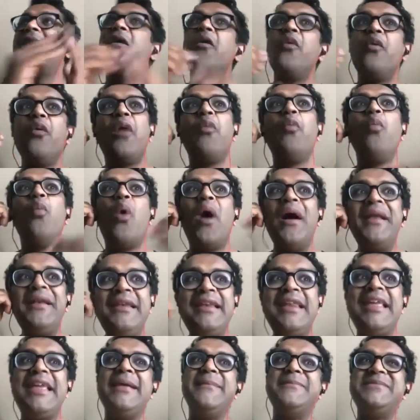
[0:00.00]
what one
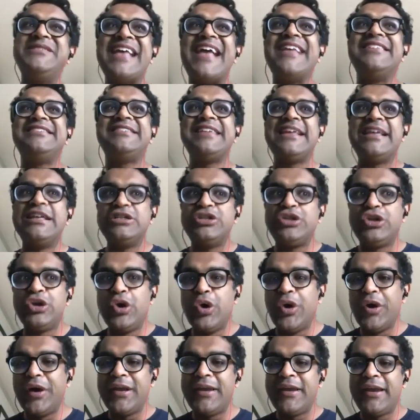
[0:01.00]
team says is
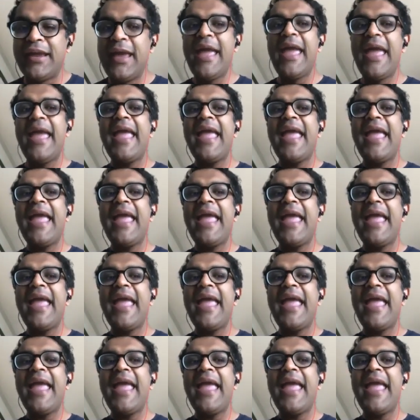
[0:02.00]
good